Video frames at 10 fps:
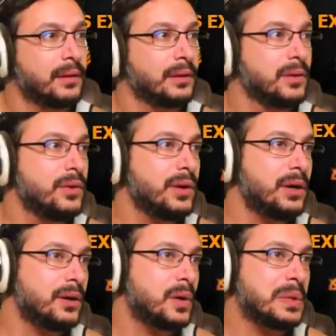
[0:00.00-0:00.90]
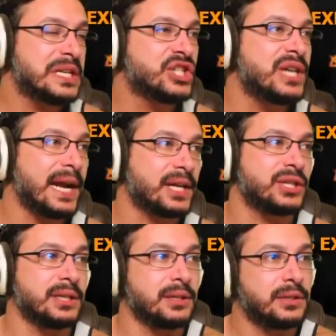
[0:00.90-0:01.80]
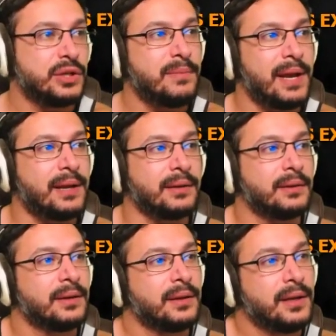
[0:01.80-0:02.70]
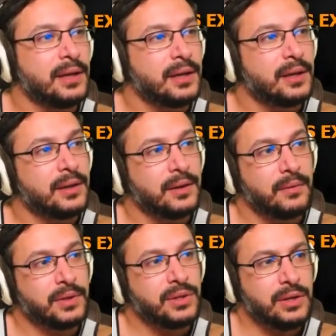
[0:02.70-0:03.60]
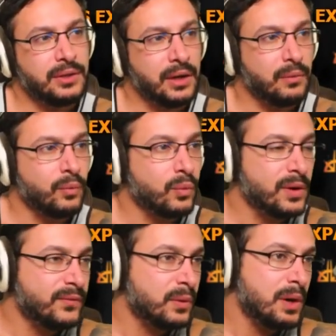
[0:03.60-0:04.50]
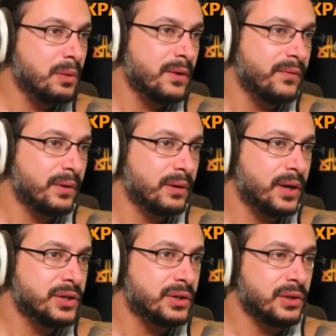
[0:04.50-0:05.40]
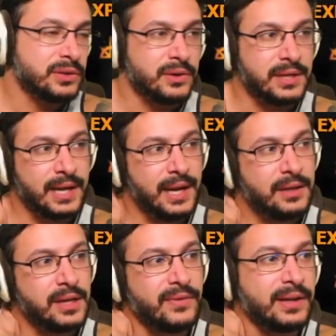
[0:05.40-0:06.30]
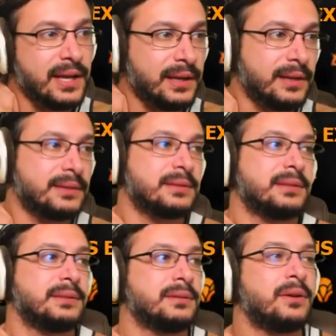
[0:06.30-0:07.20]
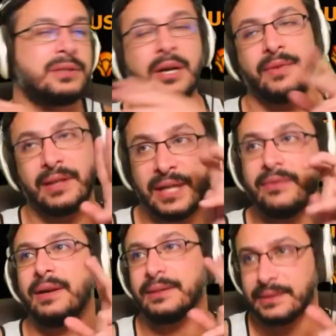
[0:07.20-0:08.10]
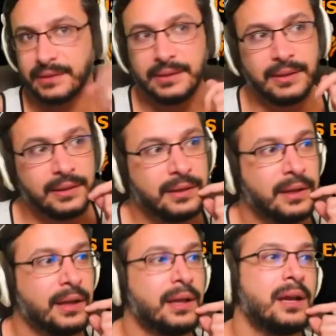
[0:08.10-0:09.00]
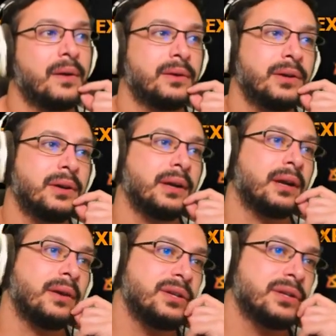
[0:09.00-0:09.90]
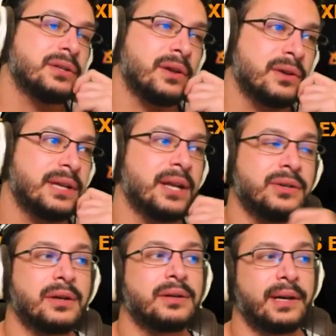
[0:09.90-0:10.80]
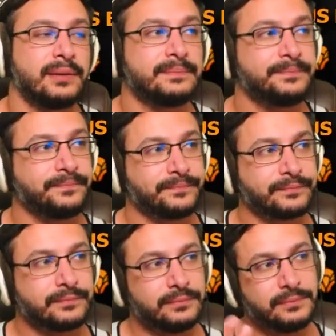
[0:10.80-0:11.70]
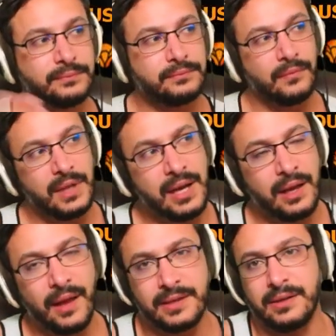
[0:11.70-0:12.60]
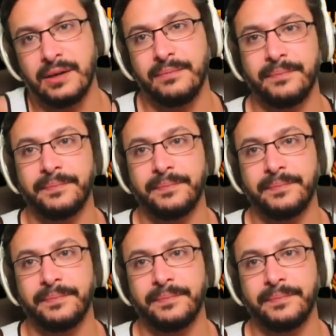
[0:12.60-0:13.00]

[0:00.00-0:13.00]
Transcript: Lunar Rejection, 2 mana. Return target wolf or werewolf creature to its owner's hand. If you kick it, if you cleave it, return target creature to its owner's hand, draw a card. Yeah, I like this card.